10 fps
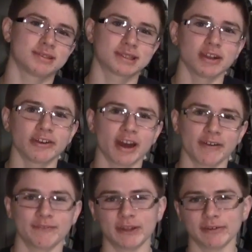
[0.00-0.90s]
they're
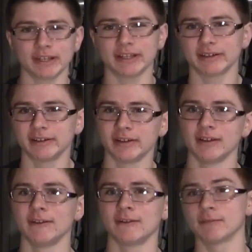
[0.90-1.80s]
not very
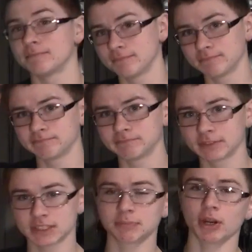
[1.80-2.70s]

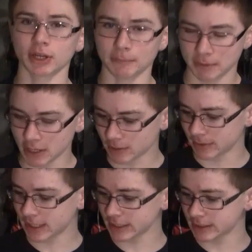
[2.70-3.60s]
smart up here
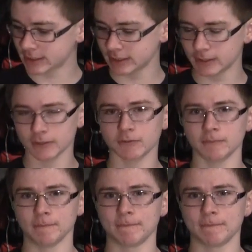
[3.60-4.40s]
because, you know,